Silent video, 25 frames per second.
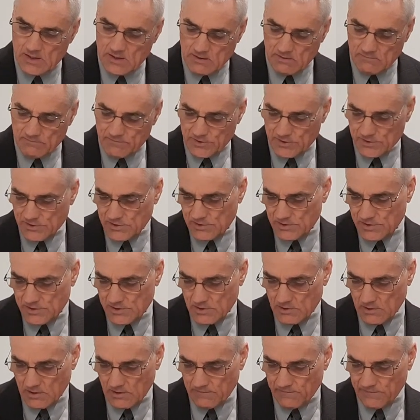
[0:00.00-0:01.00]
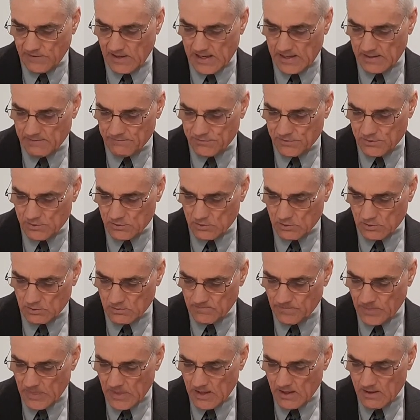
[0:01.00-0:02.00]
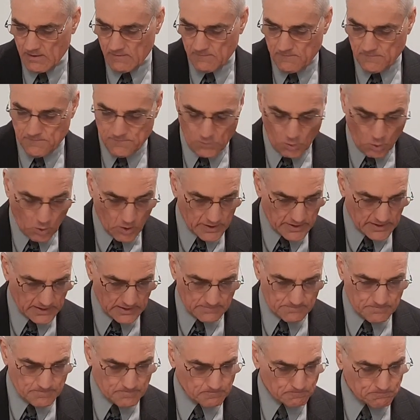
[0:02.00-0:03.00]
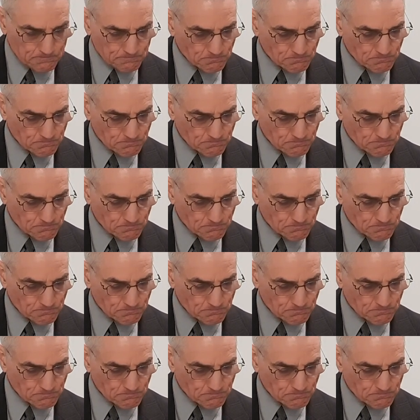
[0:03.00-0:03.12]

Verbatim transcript: in verses 35 through 40.